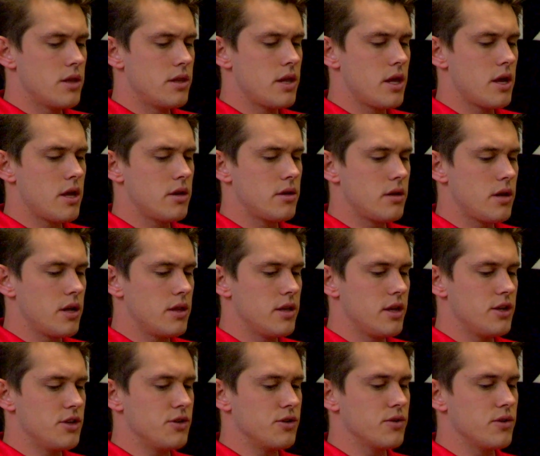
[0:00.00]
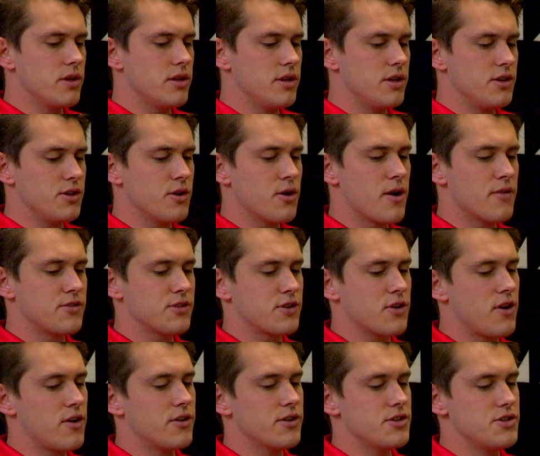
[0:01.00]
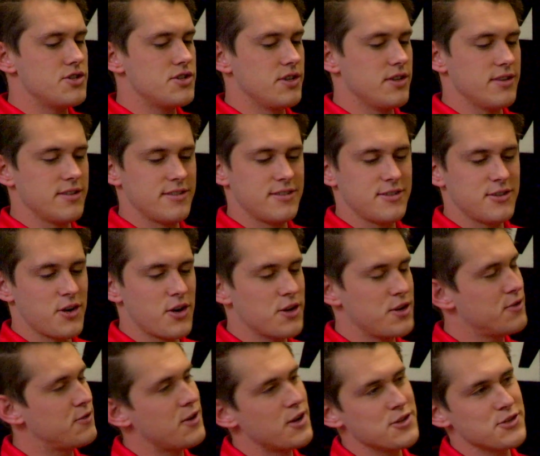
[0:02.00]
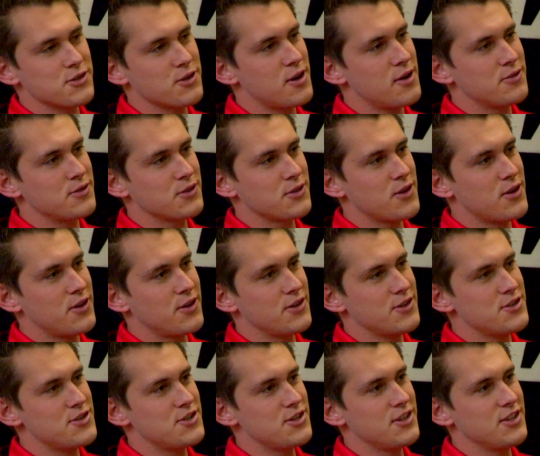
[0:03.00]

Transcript: then you go off to college, and all your friends go off to college,